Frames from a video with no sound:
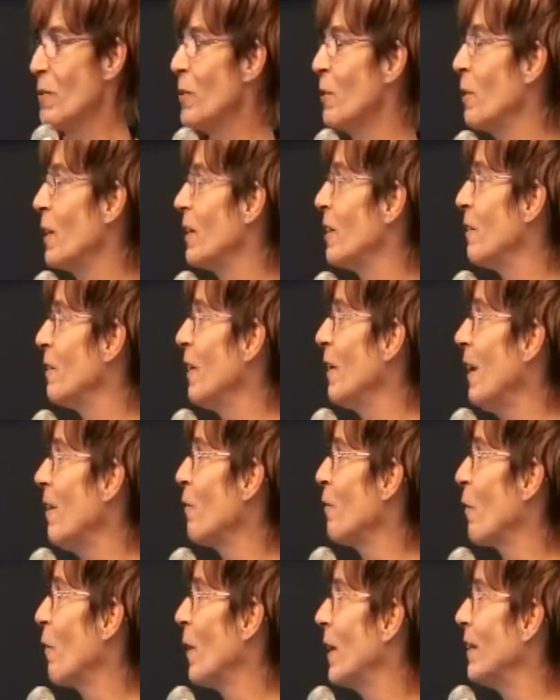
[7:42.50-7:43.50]
So we do
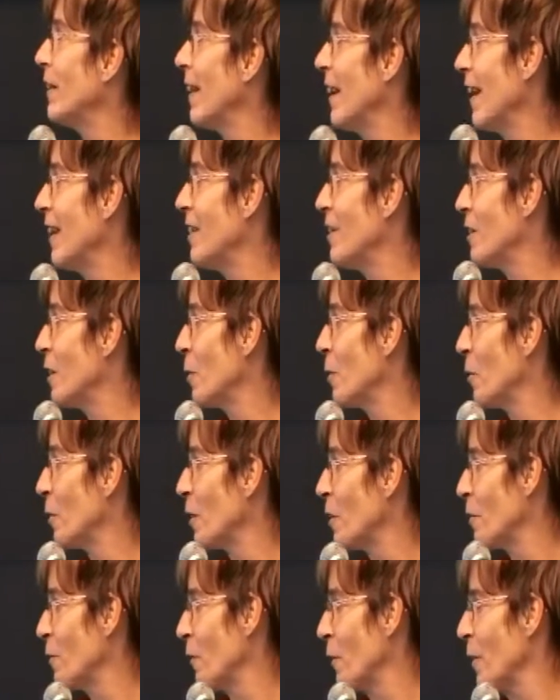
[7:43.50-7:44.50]
have quite the aging
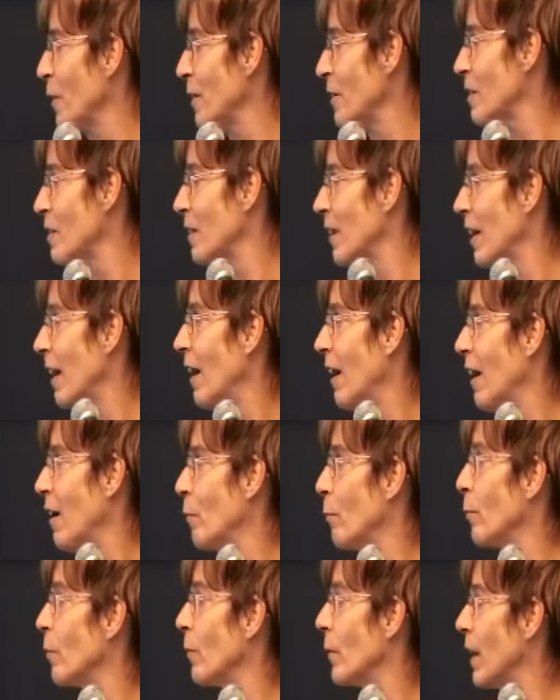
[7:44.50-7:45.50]
workforce.
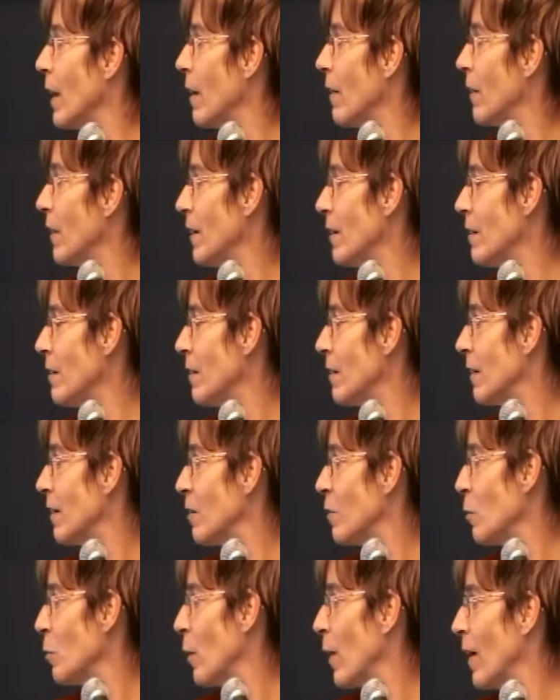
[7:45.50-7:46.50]
This
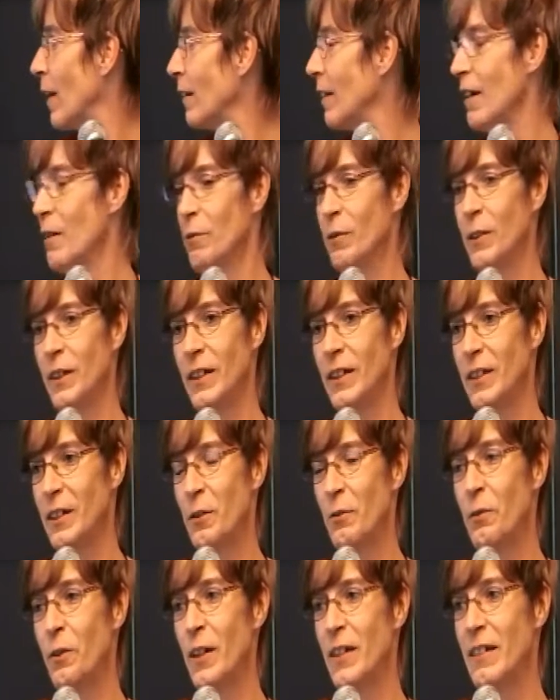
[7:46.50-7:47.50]
is my lovely
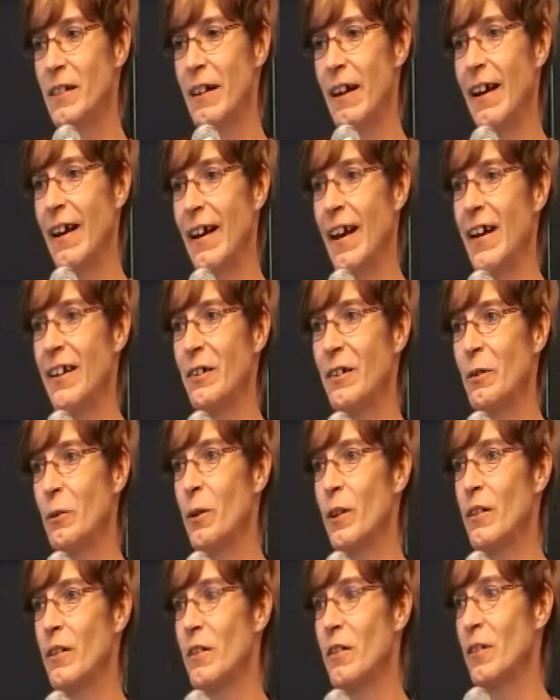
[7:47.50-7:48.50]
dear friend Diane, who
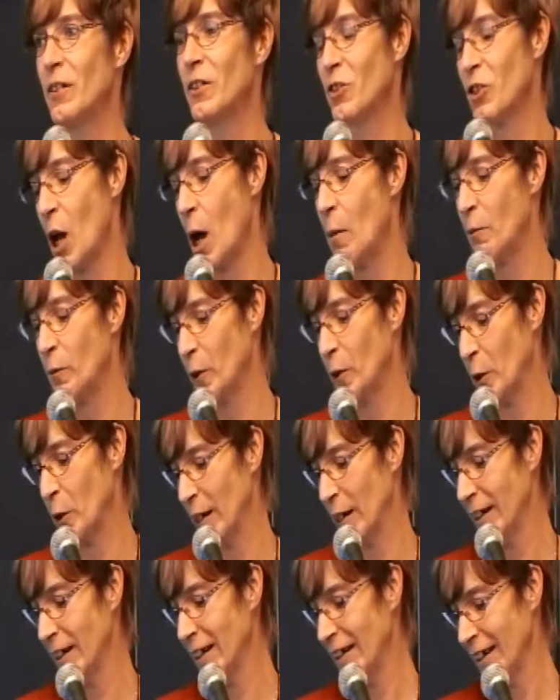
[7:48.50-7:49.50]
works on the shop
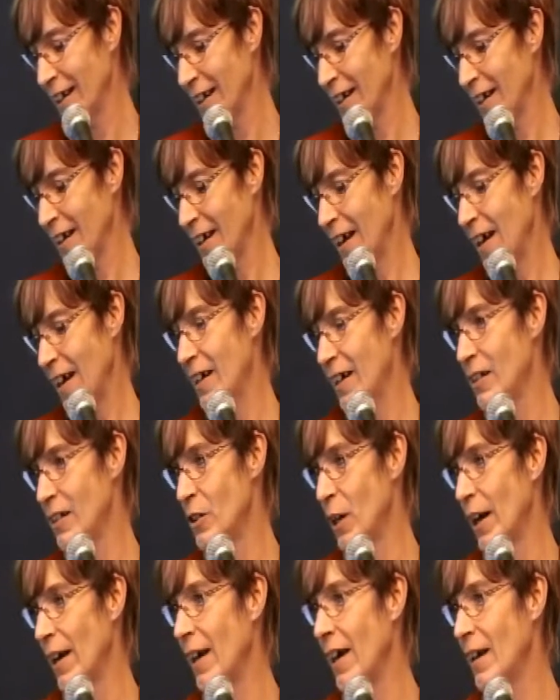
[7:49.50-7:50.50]
floor. And
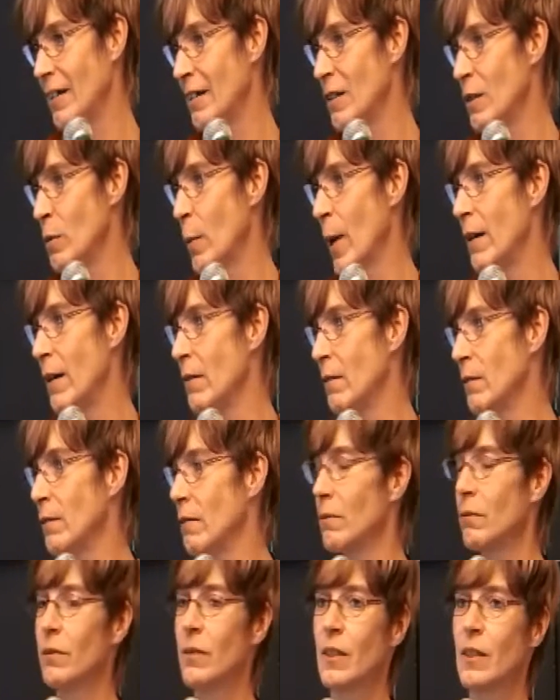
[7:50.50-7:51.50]
Diane is about
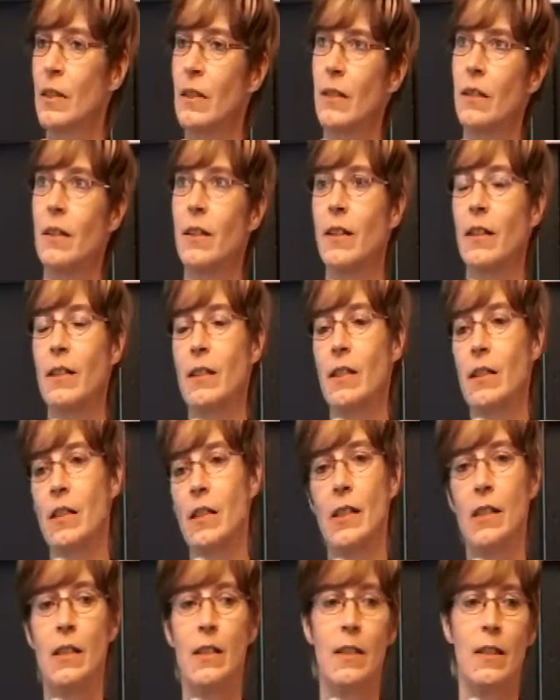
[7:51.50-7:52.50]

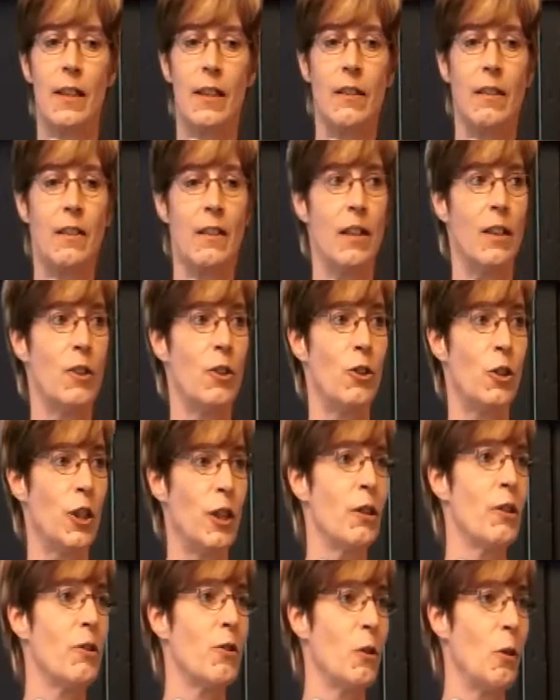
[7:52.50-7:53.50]
66-ish
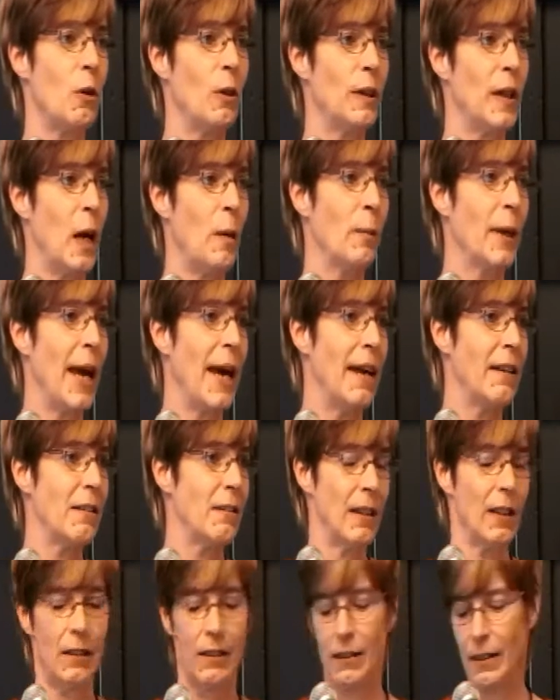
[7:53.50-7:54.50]
years old, I'm
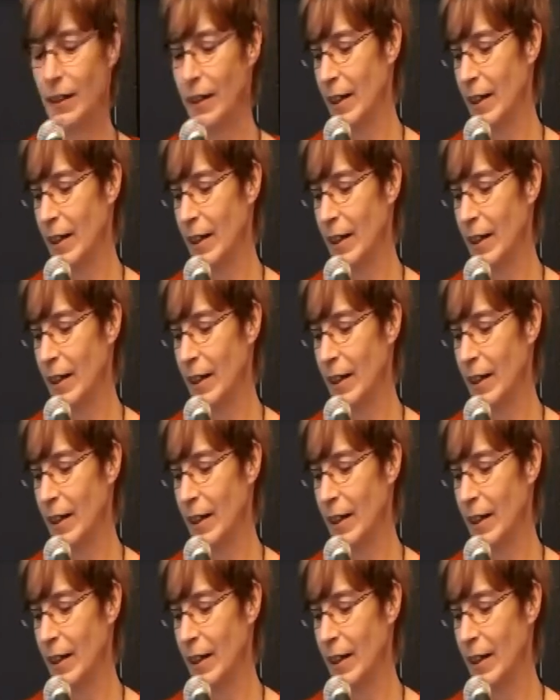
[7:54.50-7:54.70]
guessing.